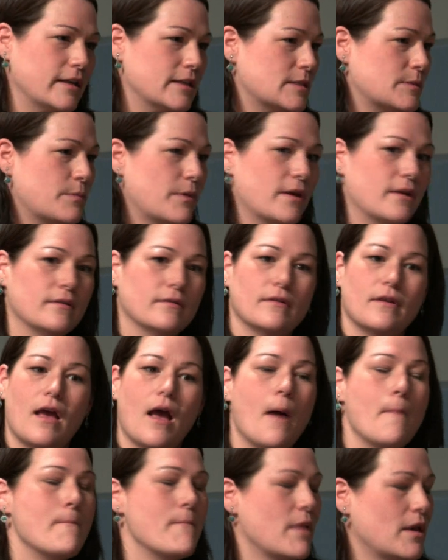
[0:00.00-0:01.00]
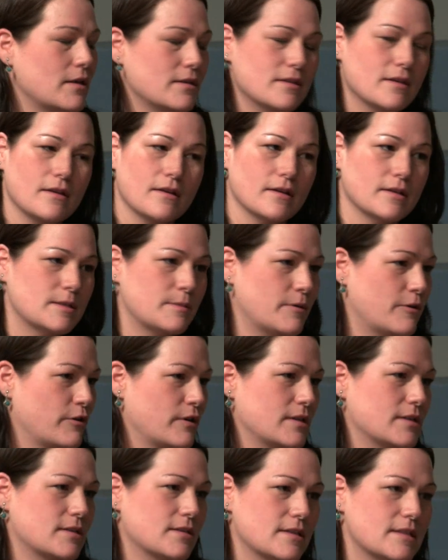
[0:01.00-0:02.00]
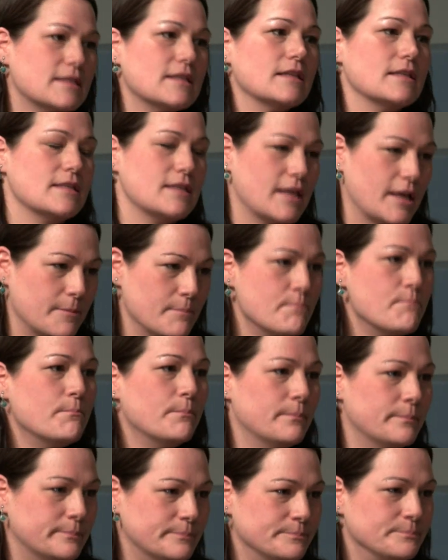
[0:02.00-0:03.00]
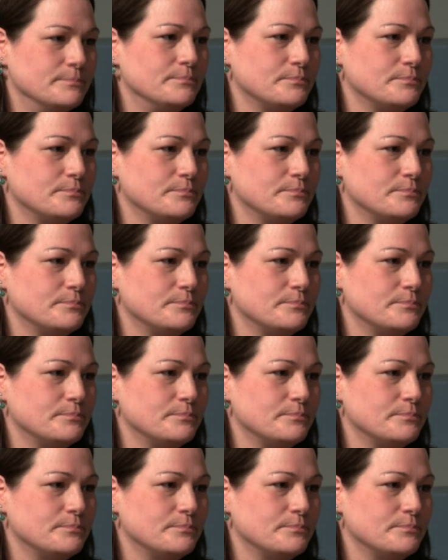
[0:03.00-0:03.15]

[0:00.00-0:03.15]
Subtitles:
It's been amazing experience since then.